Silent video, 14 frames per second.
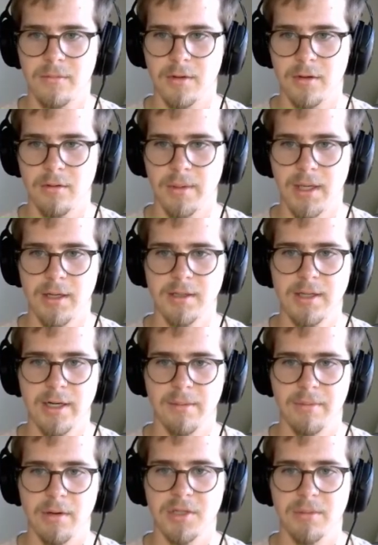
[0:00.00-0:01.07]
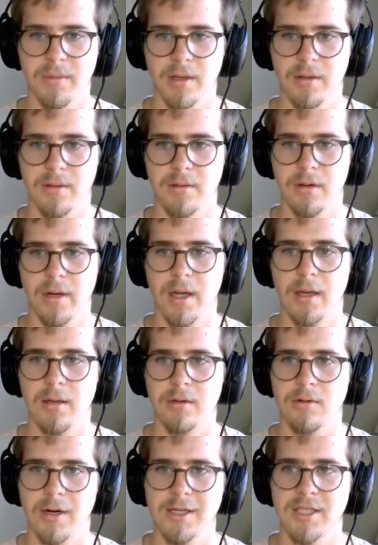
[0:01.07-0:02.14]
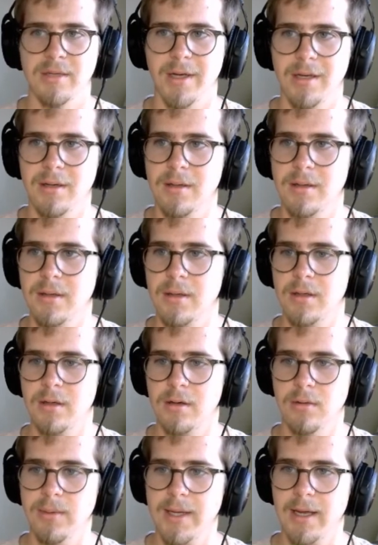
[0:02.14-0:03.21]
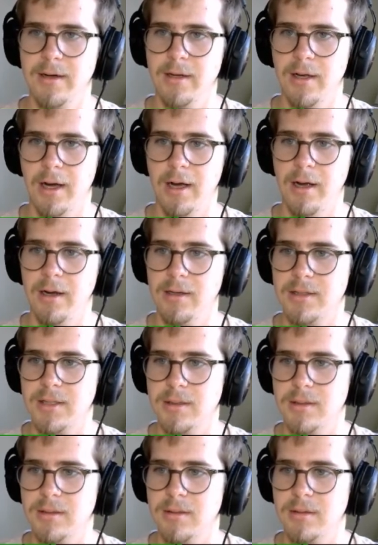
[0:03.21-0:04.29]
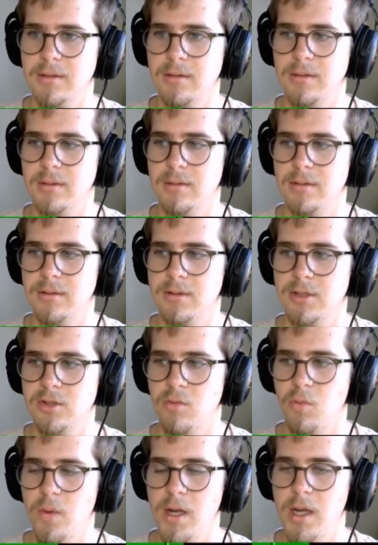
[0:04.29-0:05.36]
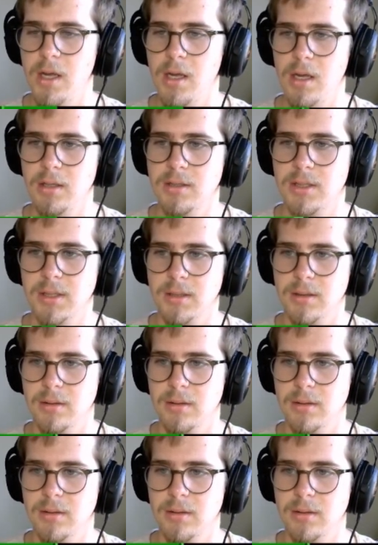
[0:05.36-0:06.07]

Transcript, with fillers: Oh, man, he's, like, approaching me. Okay, crazy, man. Oh, we got another heart! Sweet!